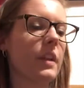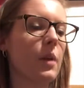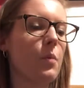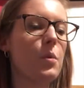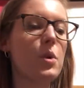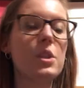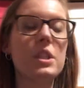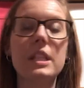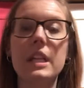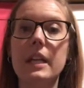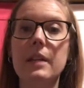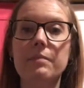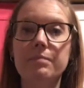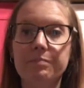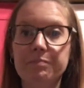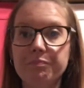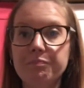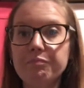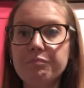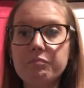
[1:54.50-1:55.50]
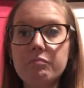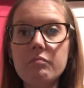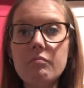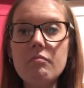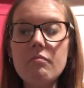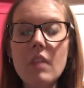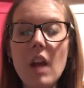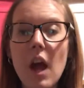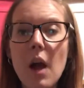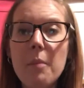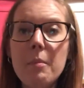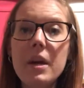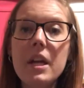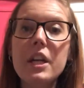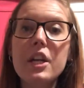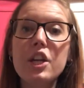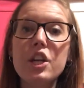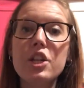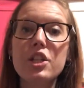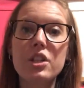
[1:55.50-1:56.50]
We'll see.
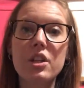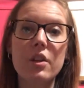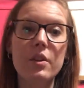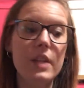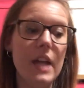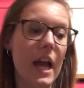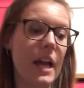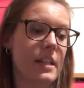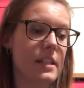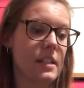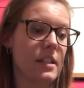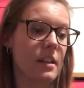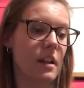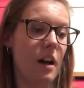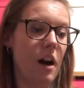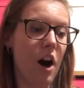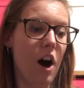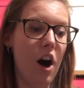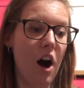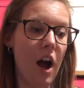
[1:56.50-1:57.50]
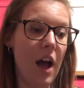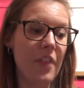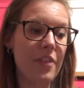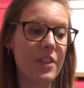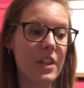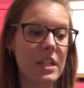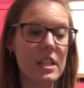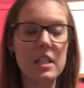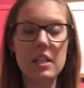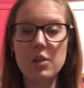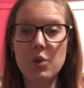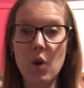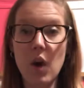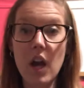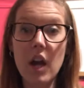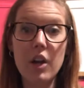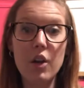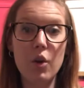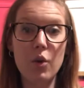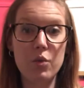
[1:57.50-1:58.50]
So yes, this is quite
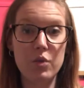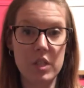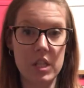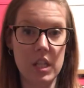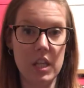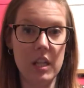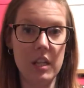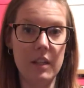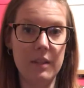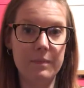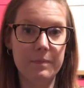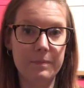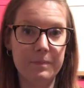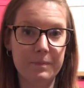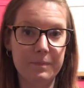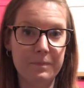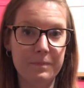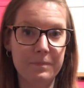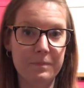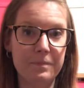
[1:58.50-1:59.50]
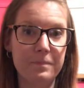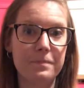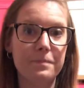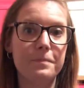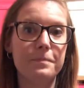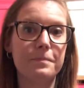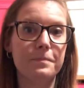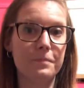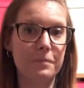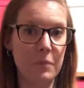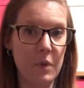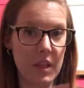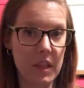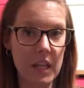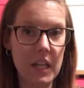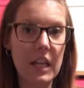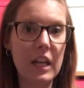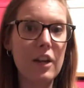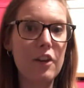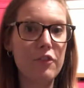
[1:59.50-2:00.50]
an old tea. We're
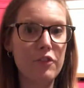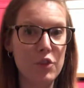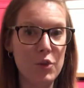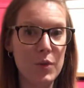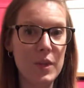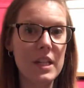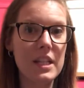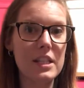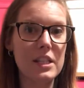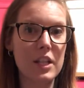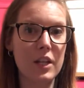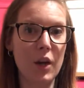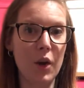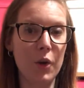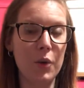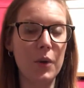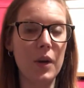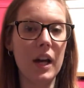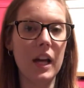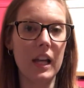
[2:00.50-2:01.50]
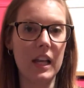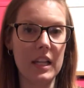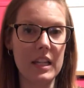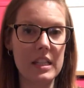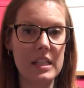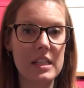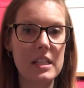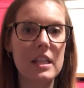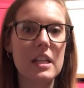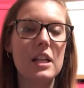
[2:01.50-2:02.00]
thinking a few years ago at least.